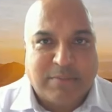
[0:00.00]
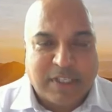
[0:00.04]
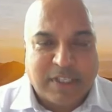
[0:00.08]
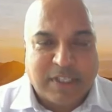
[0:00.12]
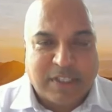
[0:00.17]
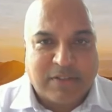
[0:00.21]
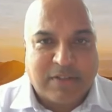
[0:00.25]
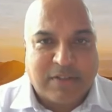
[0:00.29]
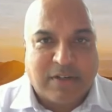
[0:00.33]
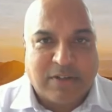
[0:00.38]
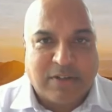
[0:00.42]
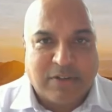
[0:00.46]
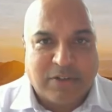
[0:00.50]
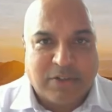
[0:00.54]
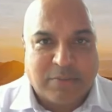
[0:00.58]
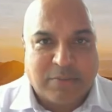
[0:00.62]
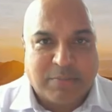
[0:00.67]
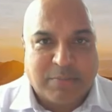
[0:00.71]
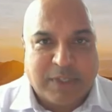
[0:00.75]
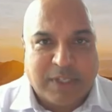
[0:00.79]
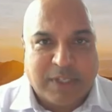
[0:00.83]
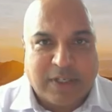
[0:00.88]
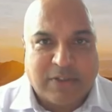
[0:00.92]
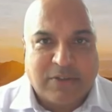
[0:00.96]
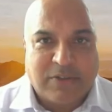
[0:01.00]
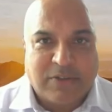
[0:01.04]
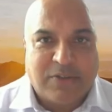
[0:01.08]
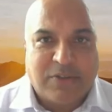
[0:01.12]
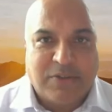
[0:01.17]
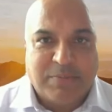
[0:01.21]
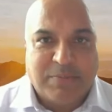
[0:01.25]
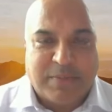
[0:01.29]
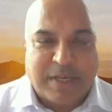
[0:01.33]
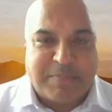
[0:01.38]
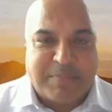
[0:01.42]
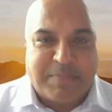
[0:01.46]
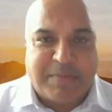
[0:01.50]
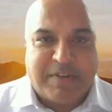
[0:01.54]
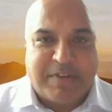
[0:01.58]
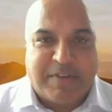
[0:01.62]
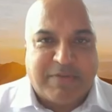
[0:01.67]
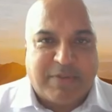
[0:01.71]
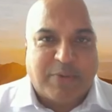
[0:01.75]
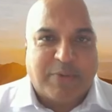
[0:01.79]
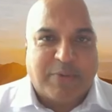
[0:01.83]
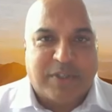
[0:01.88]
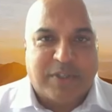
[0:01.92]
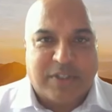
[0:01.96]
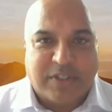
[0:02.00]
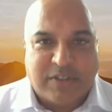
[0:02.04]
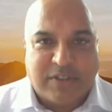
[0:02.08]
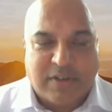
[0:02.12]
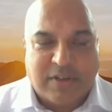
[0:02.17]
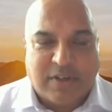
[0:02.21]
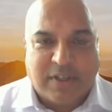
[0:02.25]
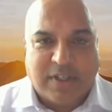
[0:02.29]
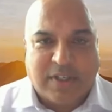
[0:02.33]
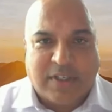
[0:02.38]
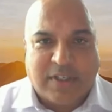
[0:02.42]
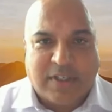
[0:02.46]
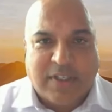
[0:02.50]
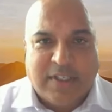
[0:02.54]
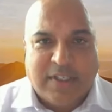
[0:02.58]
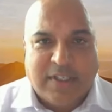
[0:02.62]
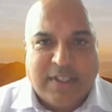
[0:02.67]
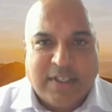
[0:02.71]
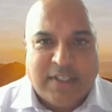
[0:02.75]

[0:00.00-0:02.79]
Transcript: much larger players who might be focused on